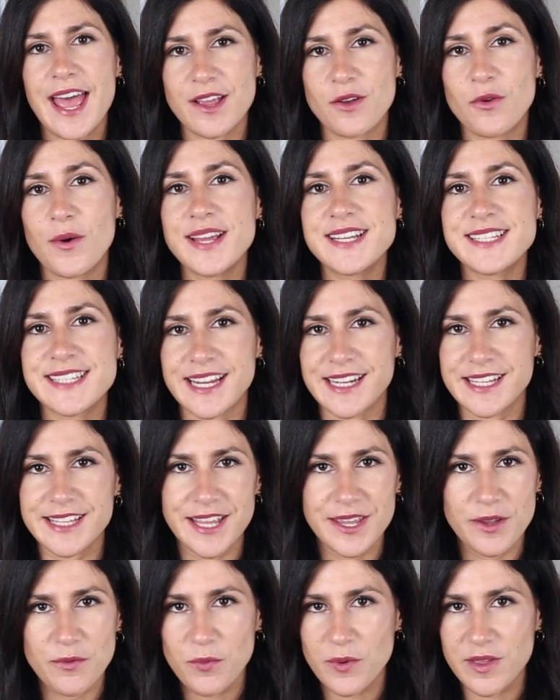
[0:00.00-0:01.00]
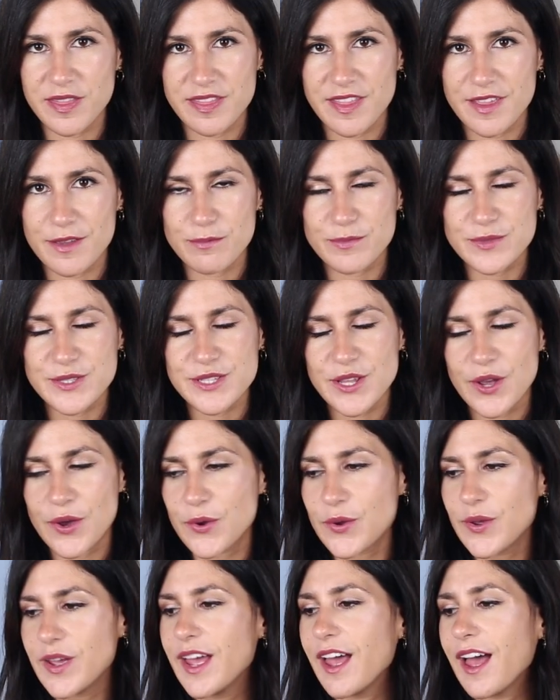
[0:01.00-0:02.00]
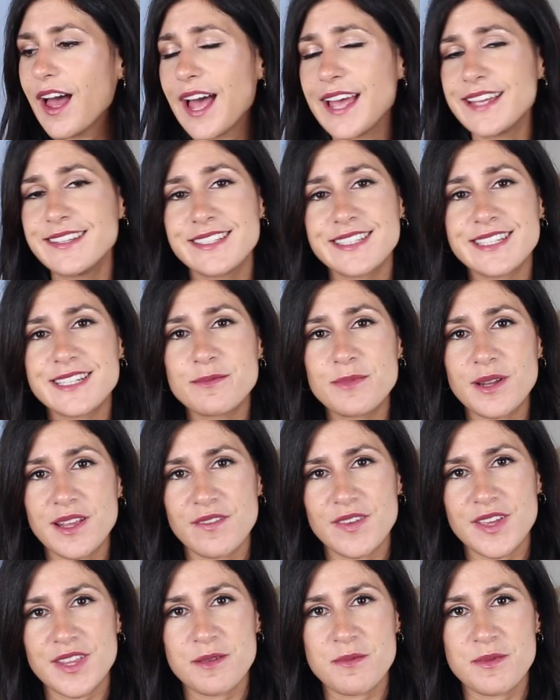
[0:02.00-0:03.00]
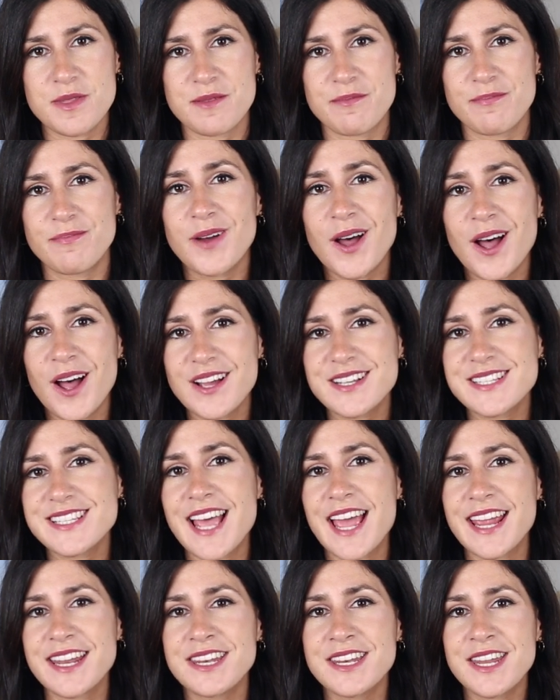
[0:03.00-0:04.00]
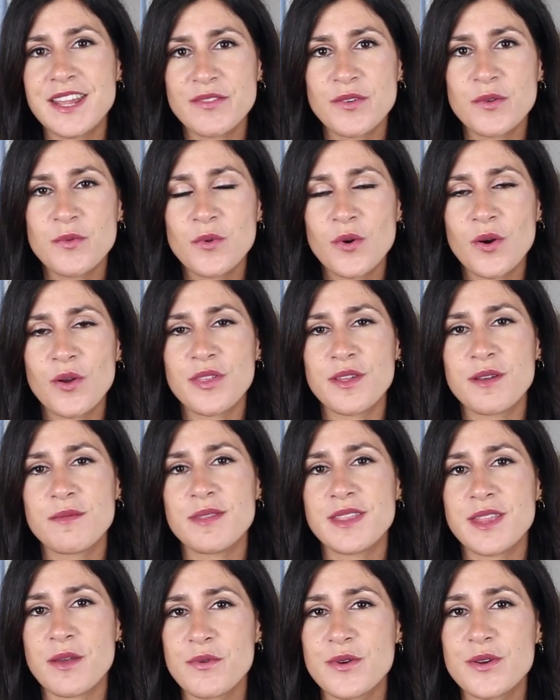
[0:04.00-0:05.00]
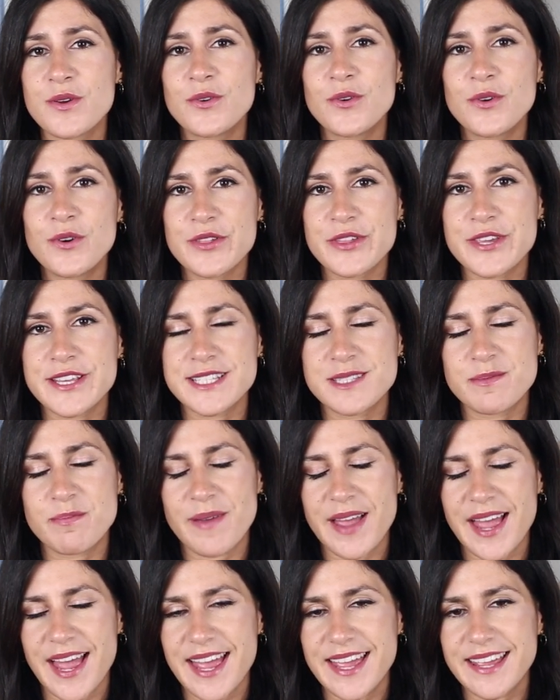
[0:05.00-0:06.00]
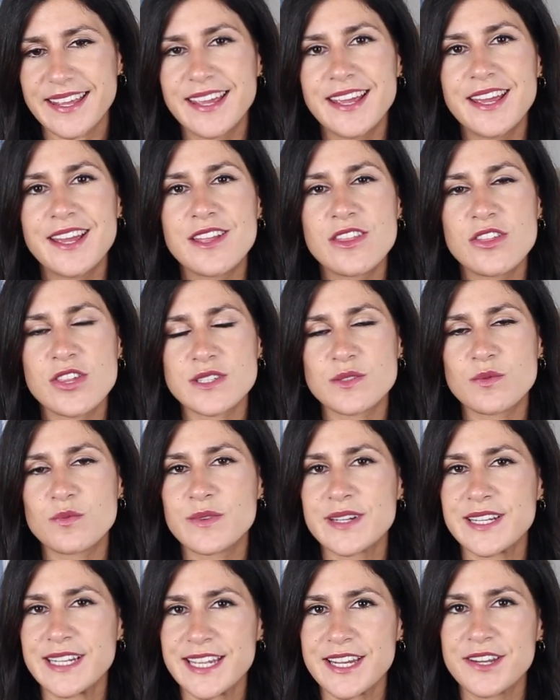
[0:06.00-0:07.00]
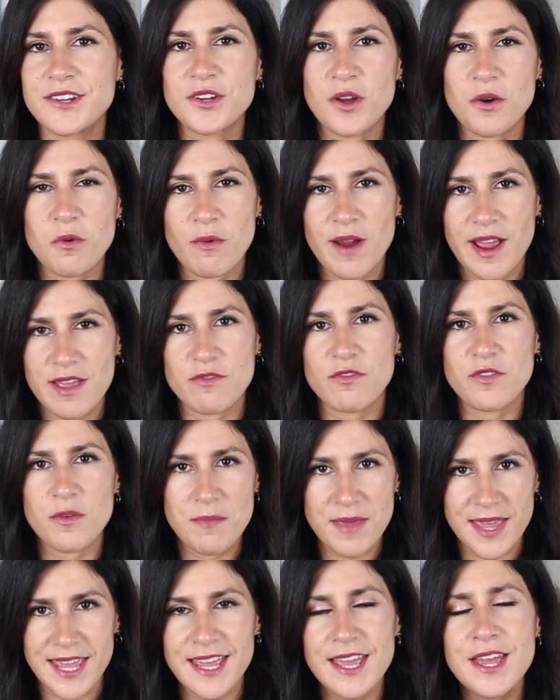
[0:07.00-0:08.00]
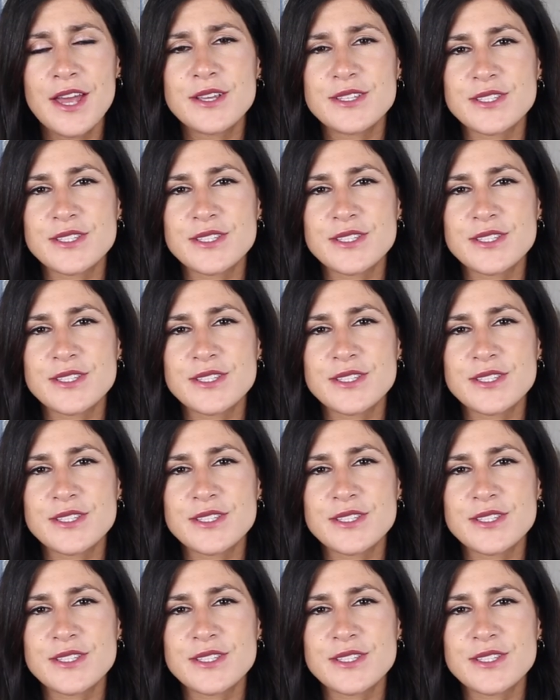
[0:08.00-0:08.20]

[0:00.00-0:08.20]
and quite delicate with them. So I ended up leaving them in the box. I never wore them. They were gorgeous, but just really not right for me.